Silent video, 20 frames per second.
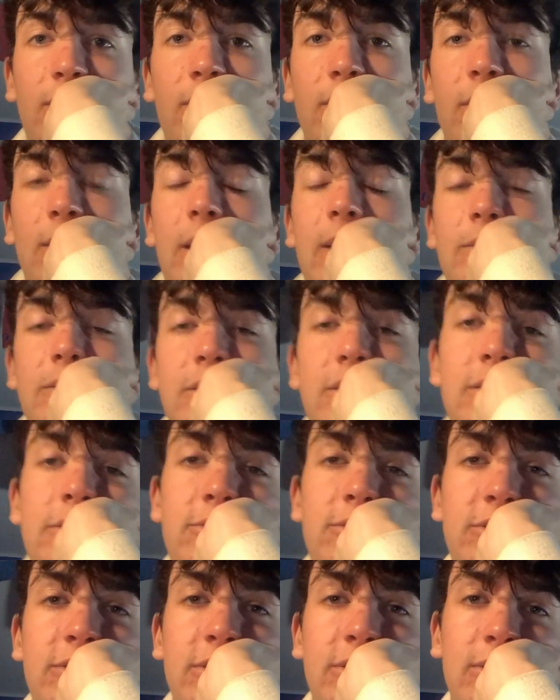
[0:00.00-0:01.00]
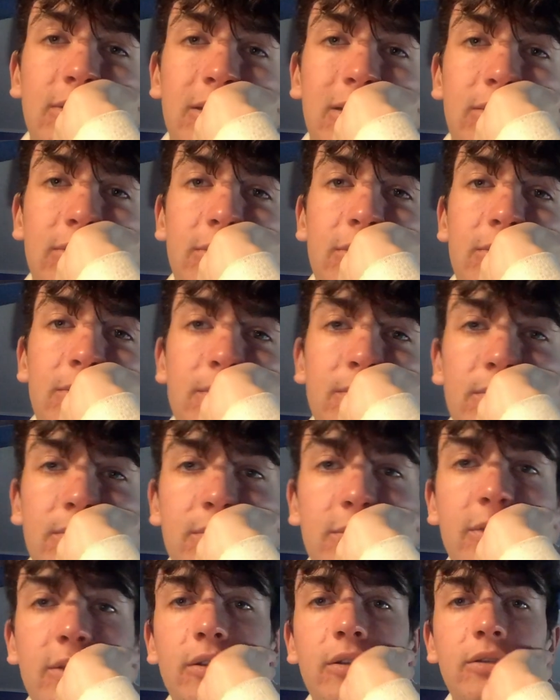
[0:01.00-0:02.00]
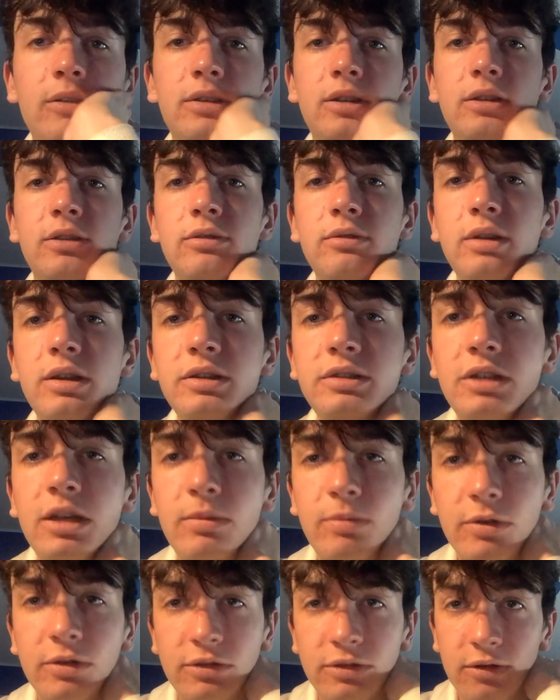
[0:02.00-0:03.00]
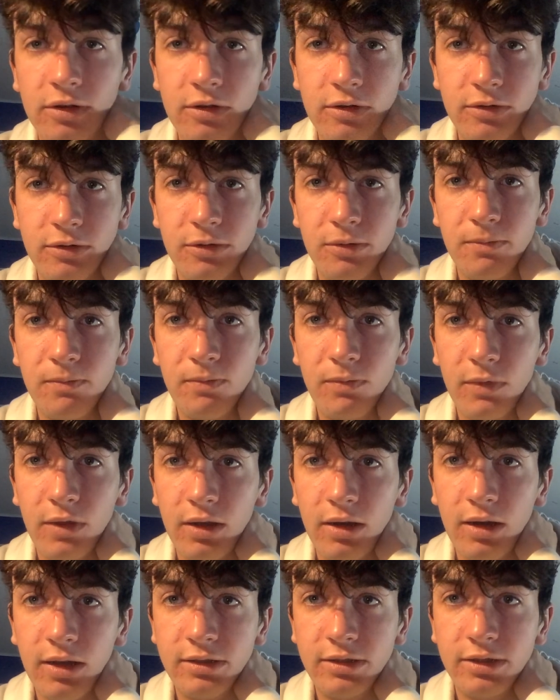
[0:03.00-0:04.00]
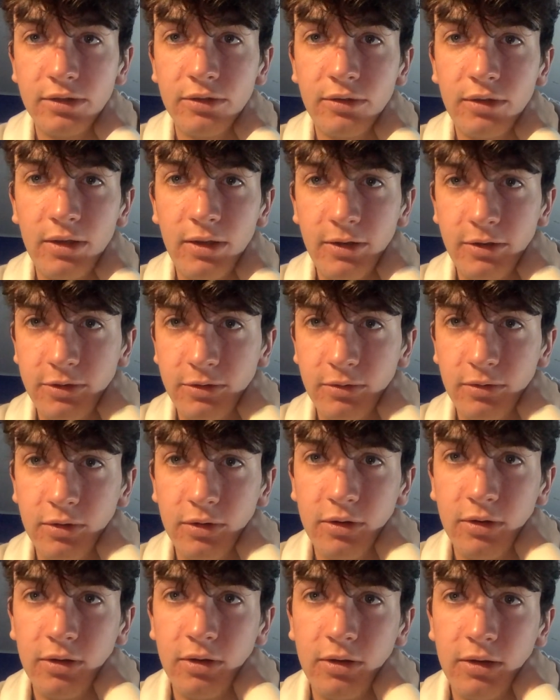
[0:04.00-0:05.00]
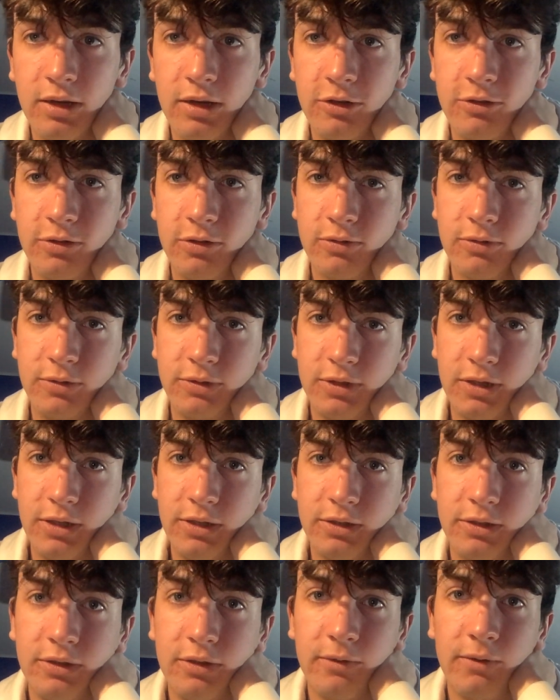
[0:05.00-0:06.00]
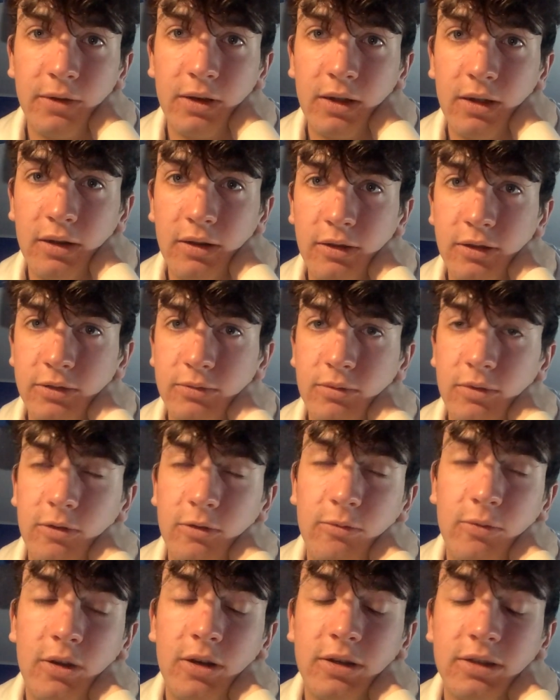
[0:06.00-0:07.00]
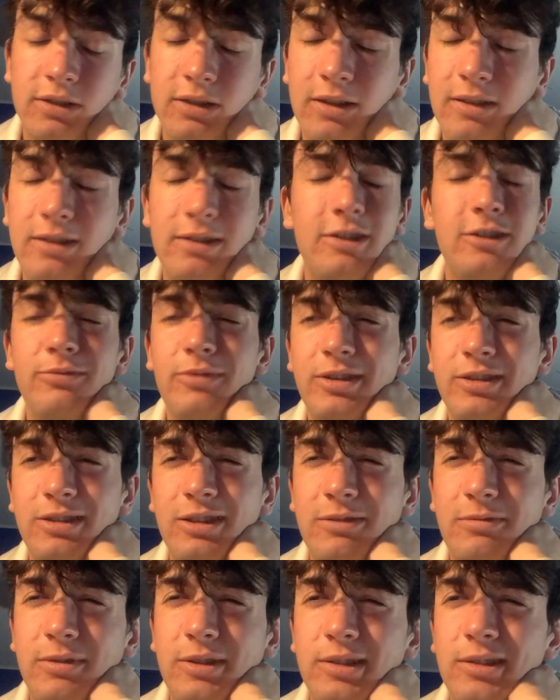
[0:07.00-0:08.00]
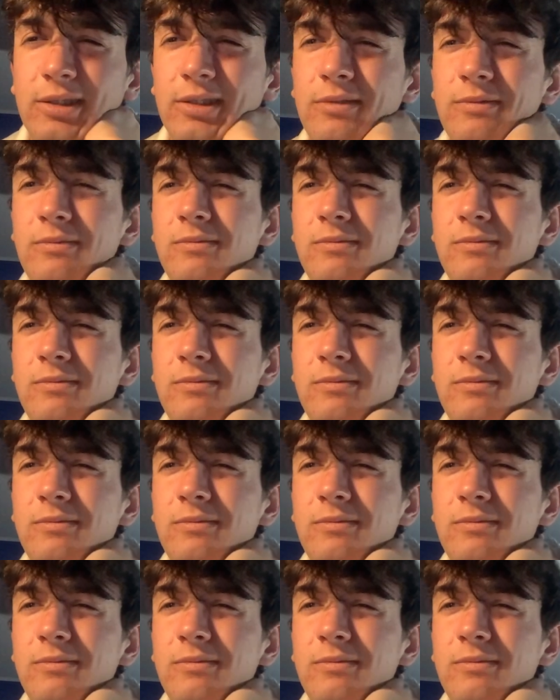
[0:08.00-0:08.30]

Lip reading: Option D was the correct one. Glucose has the right shape and charge to cause hexokinase to undergo a structural change needed for catalyst, while water is not. This just makes sense because, like